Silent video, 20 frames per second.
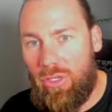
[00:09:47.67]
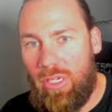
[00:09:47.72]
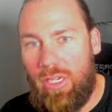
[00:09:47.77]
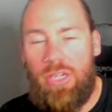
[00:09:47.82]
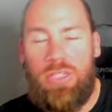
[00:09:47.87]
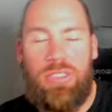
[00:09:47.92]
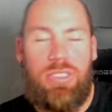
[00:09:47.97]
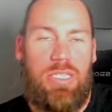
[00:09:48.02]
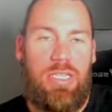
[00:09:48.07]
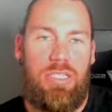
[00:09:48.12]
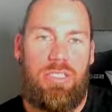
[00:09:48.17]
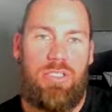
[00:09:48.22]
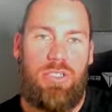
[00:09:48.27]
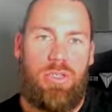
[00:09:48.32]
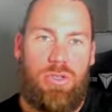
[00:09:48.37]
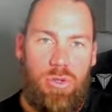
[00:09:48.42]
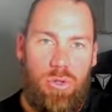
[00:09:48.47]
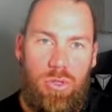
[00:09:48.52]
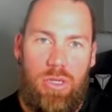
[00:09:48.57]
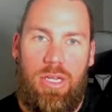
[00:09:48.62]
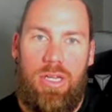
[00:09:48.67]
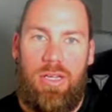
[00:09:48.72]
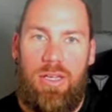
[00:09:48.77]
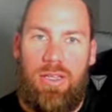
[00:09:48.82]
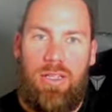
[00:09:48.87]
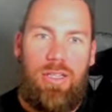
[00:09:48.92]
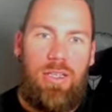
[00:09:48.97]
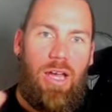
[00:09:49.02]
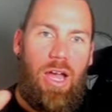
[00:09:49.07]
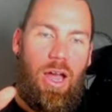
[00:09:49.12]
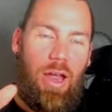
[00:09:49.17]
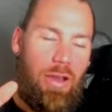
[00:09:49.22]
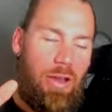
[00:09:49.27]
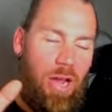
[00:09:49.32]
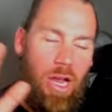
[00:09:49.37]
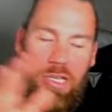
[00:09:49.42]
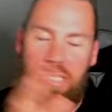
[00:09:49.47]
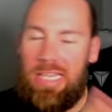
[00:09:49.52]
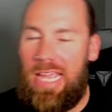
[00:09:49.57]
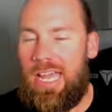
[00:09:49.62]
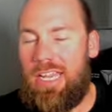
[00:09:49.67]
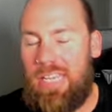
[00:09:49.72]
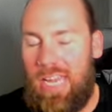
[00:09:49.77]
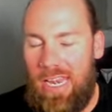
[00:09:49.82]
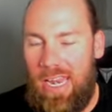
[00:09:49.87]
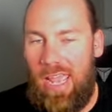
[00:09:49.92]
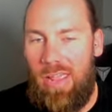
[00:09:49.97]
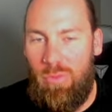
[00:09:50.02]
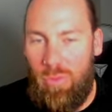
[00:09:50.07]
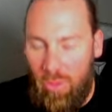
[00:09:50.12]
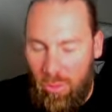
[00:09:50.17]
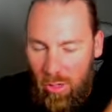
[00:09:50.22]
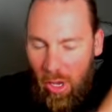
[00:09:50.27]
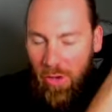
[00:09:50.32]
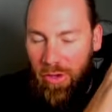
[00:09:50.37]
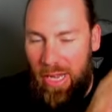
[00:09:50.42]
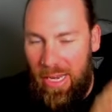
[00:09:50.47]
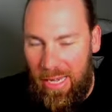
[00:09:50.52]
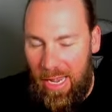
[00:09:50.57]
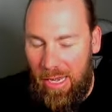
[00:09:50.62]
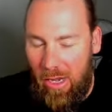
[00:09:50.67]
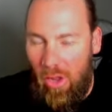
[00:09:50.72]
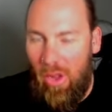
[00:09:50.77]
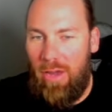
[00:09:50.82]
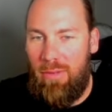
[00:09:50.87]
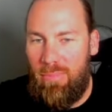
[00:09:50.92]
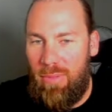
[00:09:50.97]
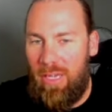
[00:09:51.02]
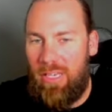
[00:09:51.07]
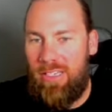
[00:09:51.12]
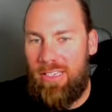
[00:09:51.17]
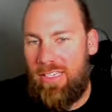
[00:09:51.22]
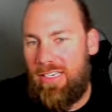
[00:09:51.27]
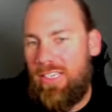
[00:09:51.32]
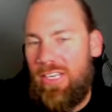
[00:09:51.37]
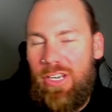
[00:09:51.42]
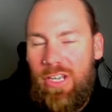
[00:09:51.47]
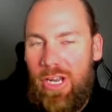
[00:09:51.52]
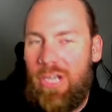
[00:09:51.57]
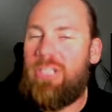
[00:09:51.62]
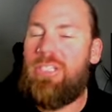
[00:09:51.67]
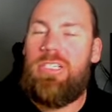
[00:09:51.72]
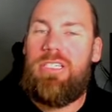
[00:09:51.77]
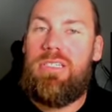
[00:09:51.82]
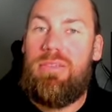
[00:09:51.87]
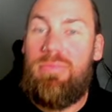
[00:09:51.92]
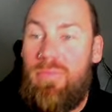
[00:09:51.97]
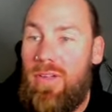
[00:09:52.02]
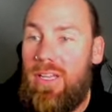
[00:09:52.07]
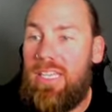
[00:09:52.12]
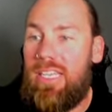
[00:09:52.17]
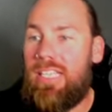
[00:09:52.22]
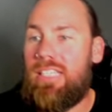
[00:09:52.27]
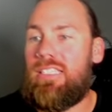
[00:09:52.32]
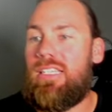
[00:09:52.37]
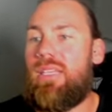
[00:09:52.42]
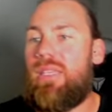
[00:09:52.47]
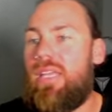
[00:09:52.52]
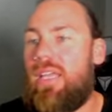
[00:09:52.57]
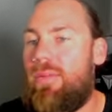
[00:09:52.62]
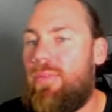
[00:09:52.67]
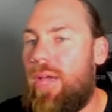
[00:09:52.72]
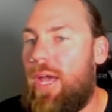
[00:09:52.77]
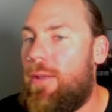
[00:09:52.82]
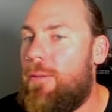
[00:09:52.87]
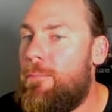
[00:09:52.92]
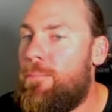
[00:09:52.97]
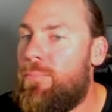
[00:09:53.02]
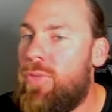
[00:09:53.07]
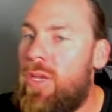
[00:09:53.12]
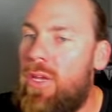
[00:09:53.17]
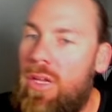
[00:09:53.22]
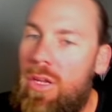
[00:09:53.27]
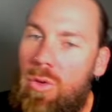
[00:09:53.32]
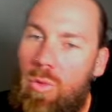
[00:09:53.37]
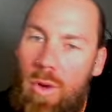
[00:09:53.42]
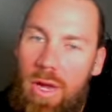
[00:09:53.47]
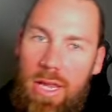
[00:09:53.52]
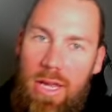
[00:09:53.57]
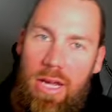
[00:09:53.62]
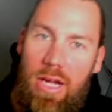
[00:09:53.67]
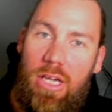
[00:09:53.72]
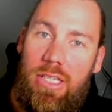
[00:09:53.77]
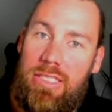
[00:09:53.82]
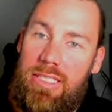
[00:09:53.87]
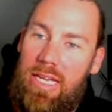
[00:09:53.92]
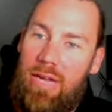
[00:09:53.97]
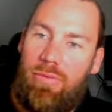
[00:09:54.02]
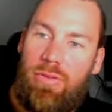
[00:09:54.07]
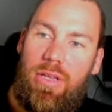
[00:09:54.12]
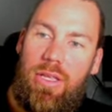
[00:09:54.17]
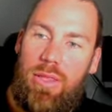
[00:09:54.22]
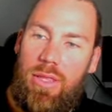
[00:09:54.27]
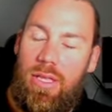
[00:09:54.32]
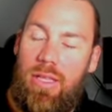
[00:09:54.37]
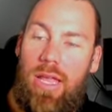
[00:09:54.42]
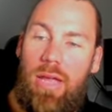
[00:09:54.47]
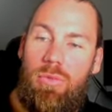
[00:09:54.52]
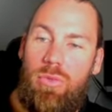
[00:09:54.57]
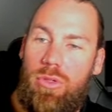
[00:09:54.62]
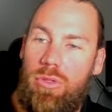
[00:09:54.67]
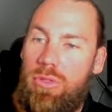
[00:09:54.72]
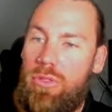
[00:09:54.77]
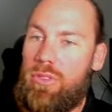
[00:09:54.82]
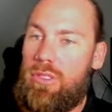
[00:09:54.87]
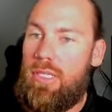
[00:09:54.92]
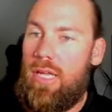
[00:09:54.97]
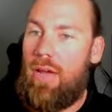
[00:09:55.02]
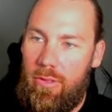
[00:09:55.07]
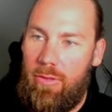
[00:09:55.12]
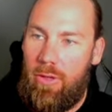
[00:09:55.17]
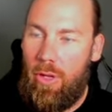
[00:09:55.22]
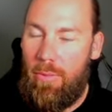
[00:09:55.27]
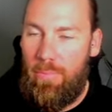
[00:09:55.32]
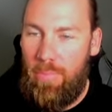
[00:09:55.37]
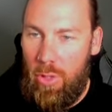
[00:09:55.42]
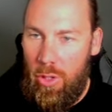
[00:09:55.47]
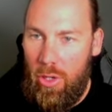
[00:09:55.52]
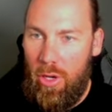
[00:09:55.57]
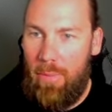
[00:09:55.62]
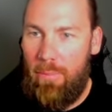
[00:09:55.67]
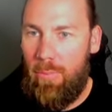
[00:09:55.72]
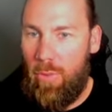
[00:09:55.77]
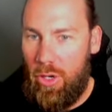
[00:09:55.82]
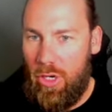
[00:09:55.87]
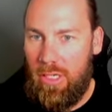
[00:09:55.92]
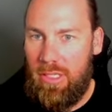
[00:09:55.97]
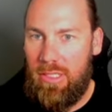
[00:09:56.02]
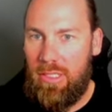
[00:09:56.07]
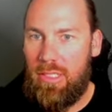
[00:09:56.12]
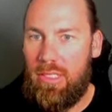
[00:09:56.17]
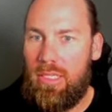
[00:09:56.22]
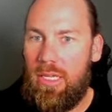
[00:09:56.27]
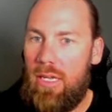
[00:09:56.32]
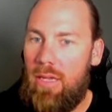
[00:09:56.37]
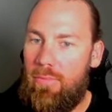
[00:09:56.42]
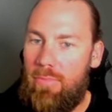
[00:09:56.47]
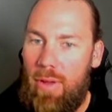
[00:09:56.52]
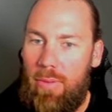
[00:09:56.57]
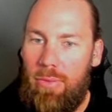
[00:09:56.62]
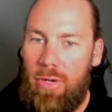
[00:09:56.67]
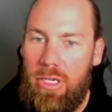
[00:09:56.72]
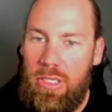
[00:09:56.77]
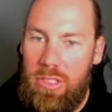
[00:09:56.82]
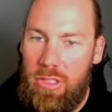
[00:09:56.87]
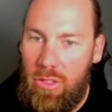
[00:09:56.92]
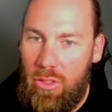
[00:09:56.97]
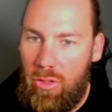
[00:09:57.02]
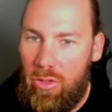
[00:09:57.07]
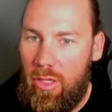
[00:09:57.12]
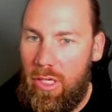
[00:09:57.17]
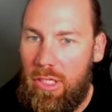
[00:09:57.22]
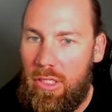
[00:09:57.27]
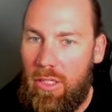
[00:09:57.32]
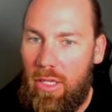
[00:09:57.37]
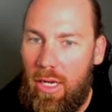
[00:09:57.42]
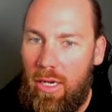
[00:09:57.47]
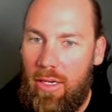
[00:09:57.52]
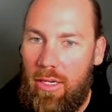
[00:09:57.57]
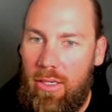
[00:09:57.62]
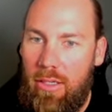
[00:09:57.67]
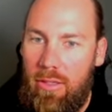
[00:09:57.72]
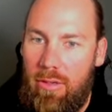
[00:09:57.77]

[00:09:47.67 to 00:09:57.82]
of those things you could, I doubt that they will go down that line, but I don't know, just some fun things to think about. Where I definitely think they will do stuff, computer monitors, memory and storage, like